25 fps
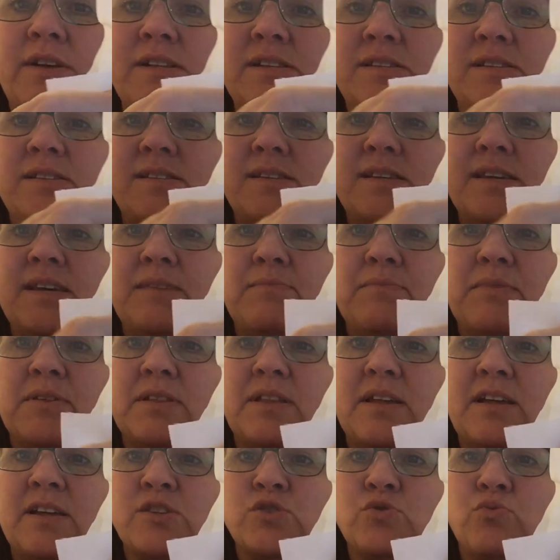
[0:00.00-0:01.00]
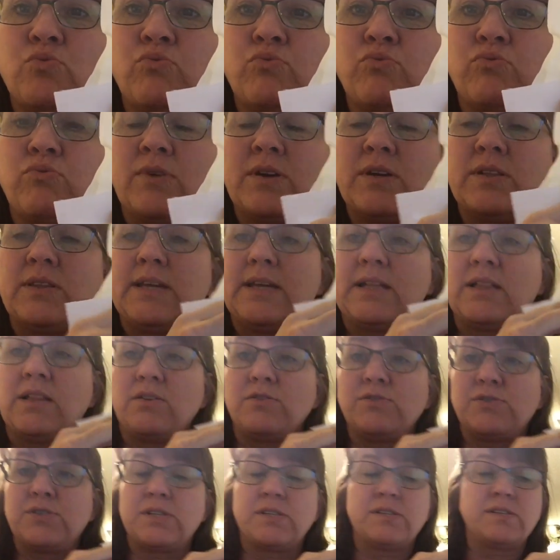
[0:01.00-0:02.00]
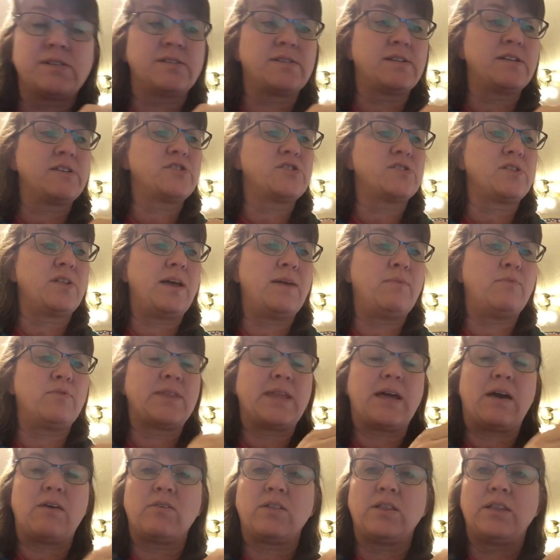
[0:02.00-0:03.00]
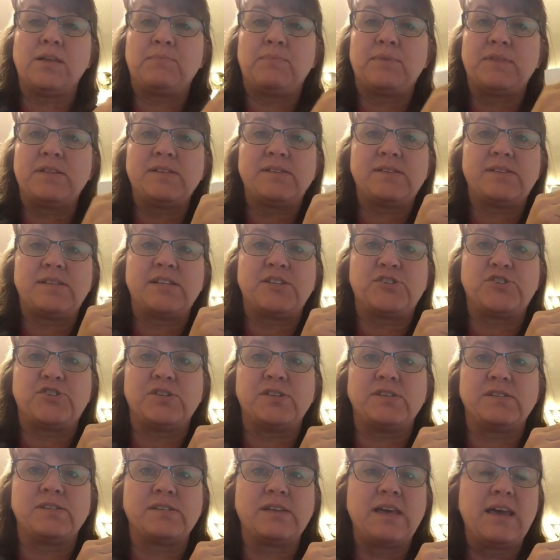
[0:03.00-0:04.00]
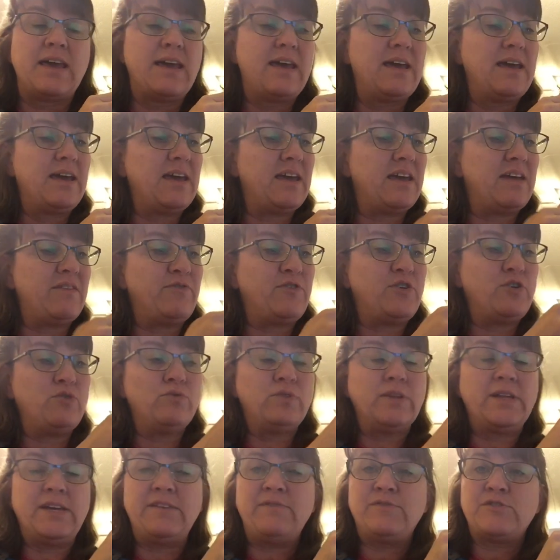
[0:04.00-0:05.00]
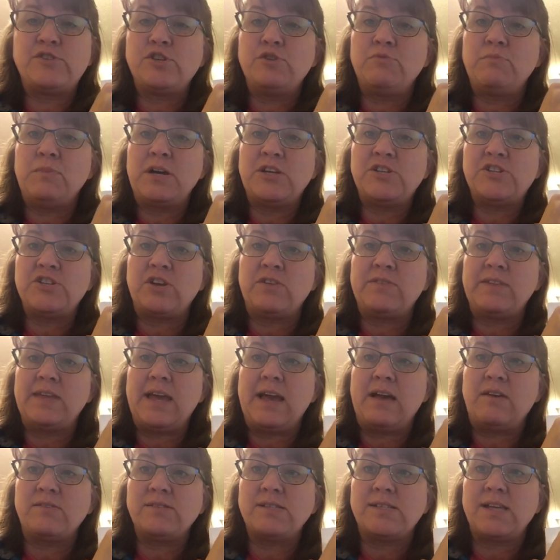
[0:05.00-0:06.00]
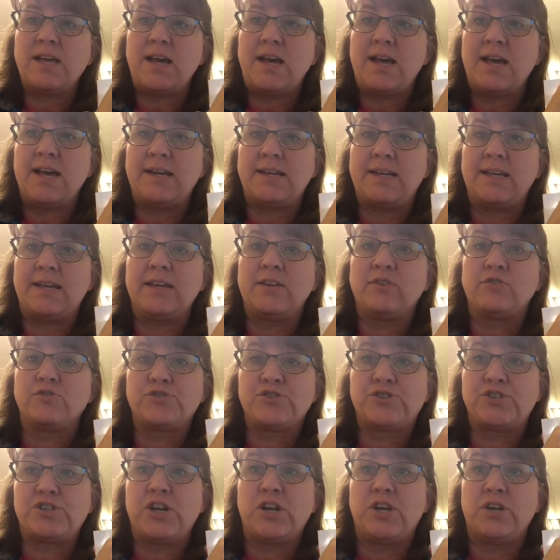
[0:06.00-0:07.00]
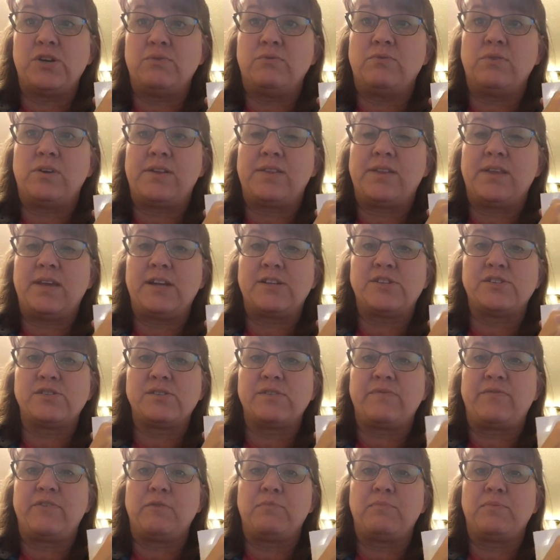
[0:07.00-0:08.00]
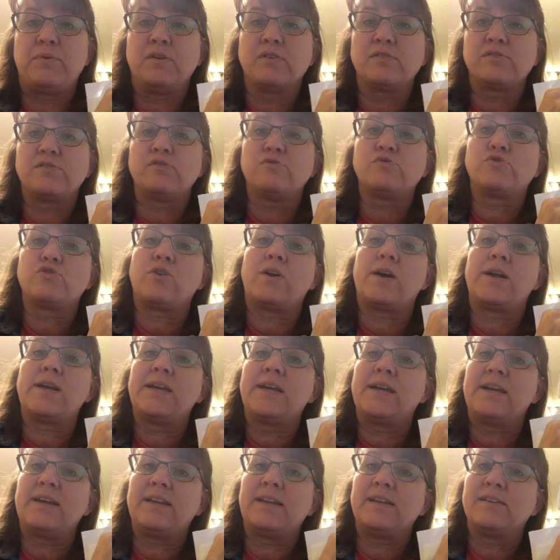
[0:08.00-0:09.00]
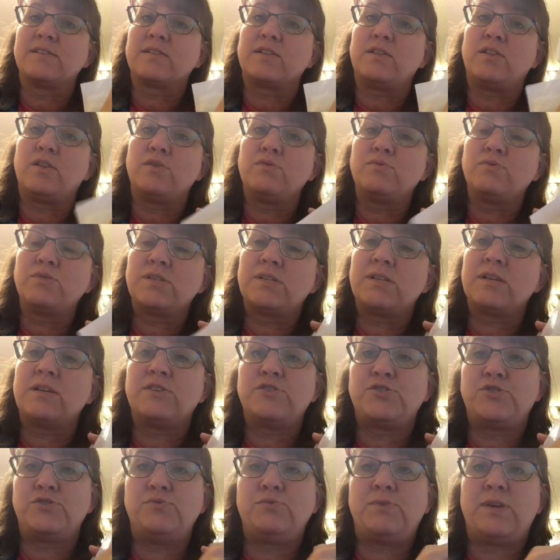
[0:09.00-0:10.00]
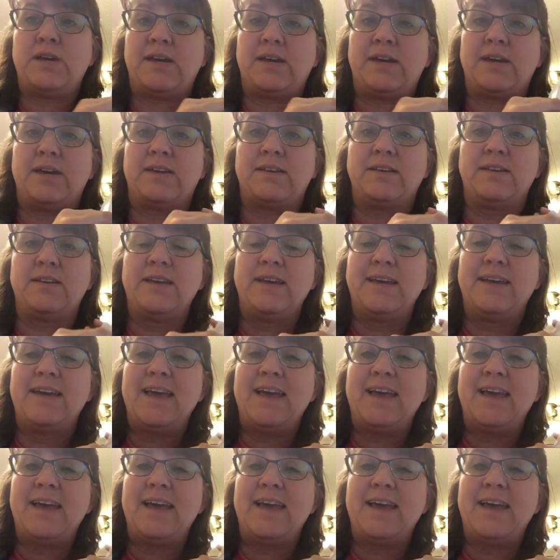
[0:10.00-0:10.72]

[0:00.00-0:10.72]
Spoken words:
can see, but it's really close to the stitch line without clipping the stitches. If you leave too much on the outside, it'll show on the edges of your book. So try to get as close as you can.